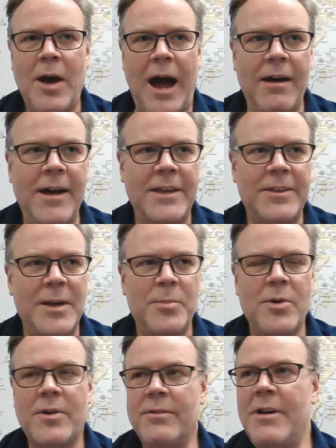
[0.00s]
I like that
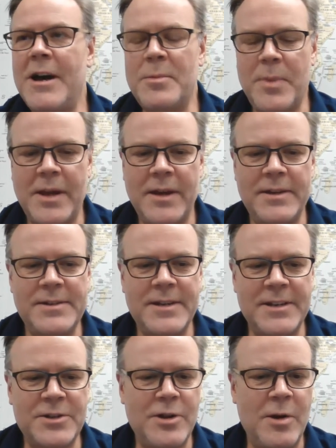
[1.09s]
book a lot because
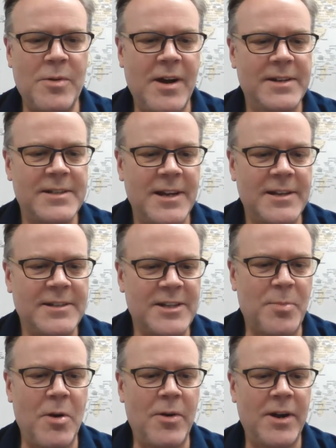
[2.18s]
it's no nonsense. It's
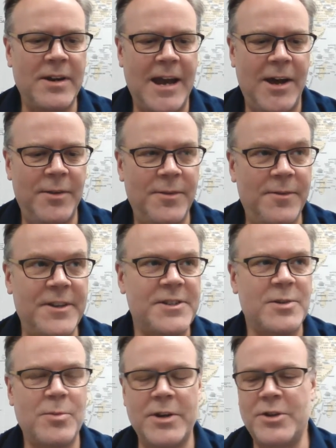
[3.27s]
broken down. This
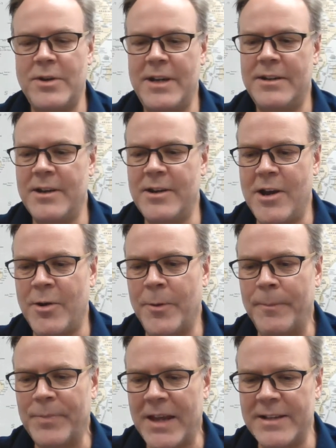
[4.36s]
is what you need to know.
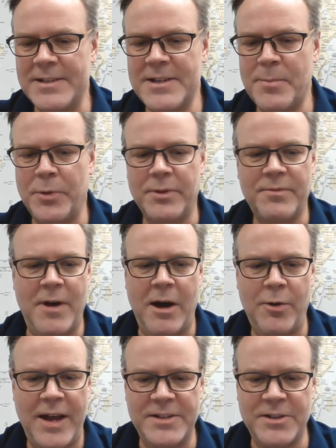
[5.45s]
It's simple to
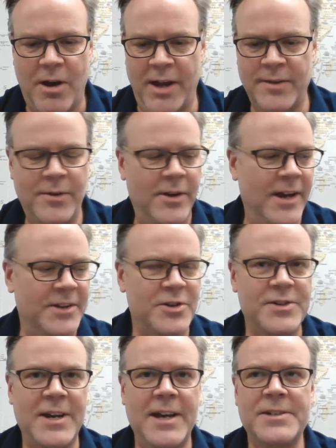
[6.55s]
follow. It has a lot of good
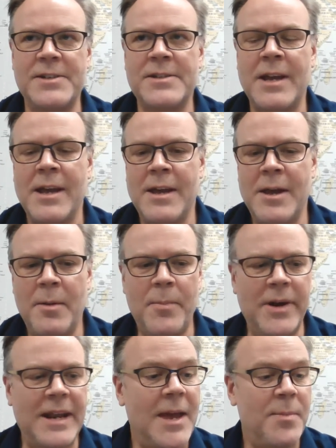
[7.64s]
exercises.
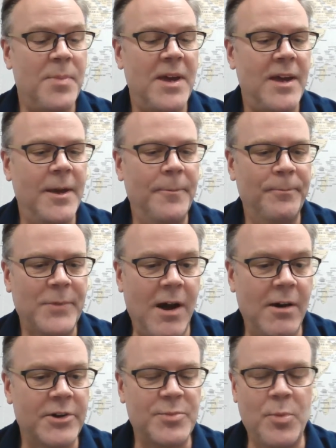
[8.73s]
But AP,
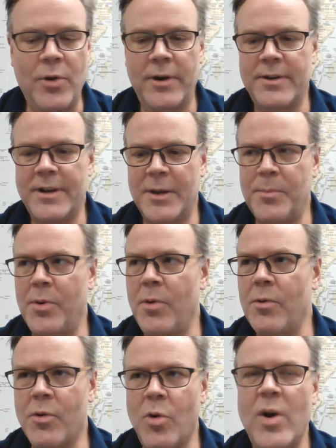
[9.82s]
College Board, can
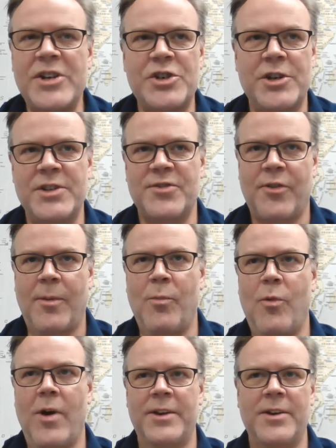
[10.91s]
pull questions from
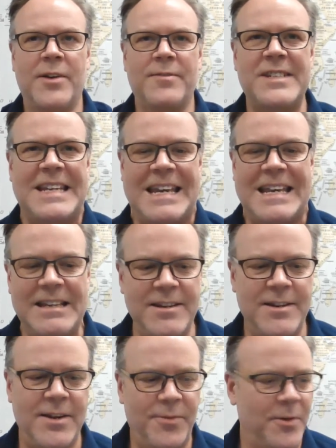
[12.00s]
one of 10
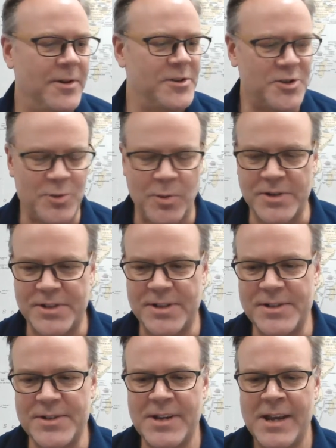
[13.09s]
different
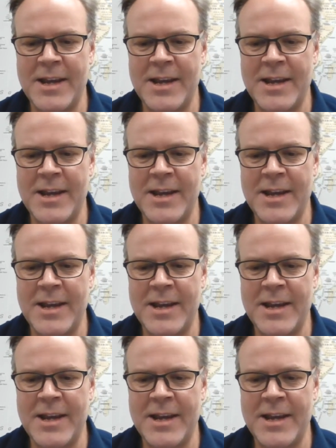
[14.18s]
sources.